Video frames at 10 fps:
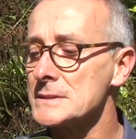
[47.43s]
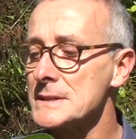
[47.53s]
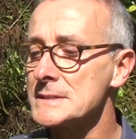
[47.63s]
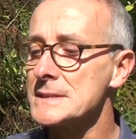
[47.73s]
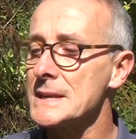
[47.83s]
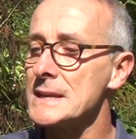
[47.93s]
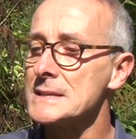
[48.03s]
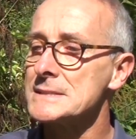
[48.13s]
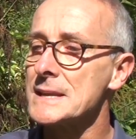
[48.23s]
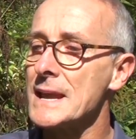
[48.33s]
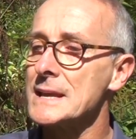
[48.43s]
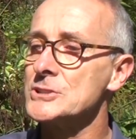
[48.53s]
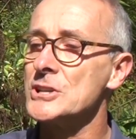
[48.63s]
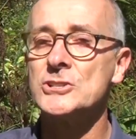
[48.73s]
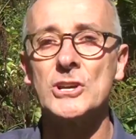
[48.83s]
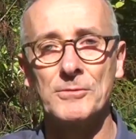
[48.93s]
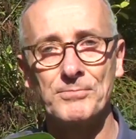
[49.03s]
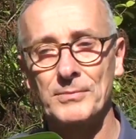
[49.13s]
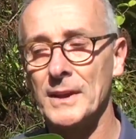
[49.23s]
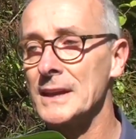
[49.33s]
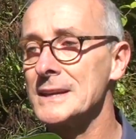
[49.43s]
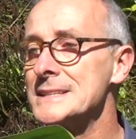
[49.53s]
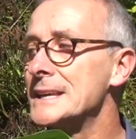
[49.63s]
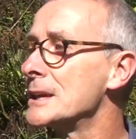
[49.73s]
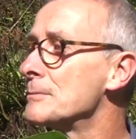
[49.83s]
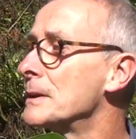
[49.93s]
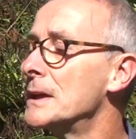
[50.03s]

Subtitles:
This is a ginger, a hedychium,